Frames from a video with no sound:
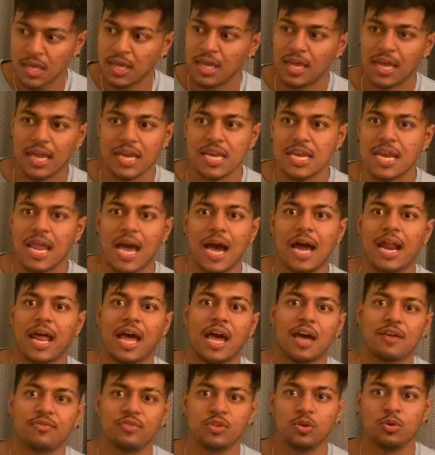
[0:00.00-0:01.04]
and not
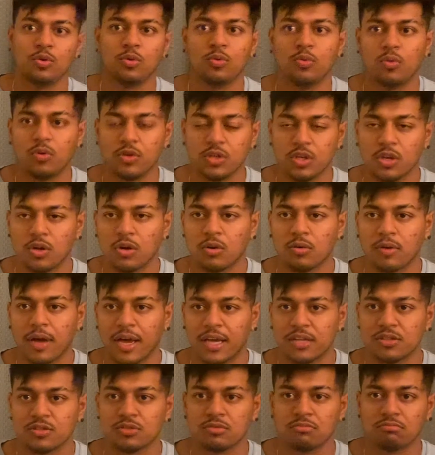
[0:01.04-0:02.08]
have you, you know,
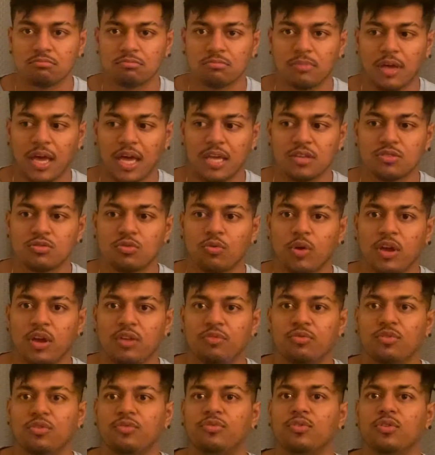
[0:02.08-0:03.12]
as
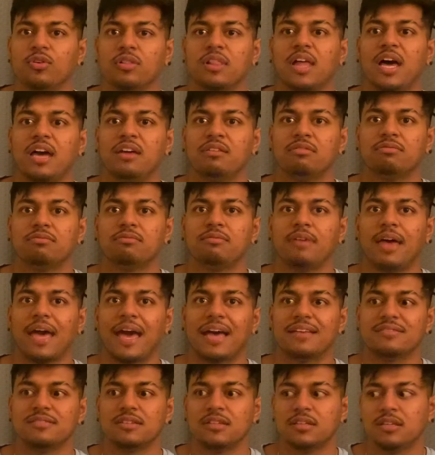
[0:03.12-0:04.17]
grateful for life
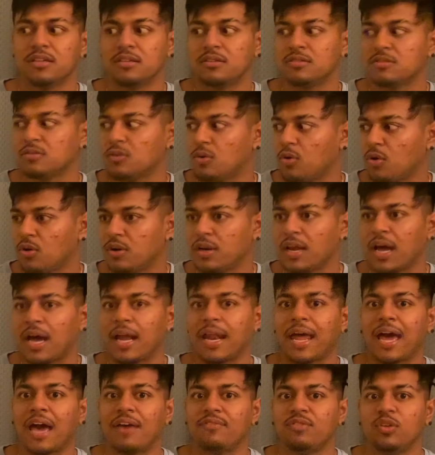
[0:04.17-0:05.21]
as it is, or not
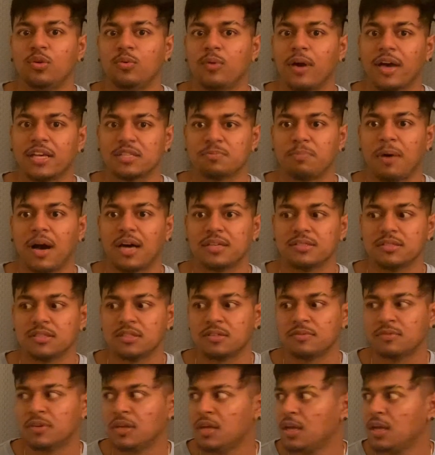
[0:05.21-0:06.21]
have you as positive.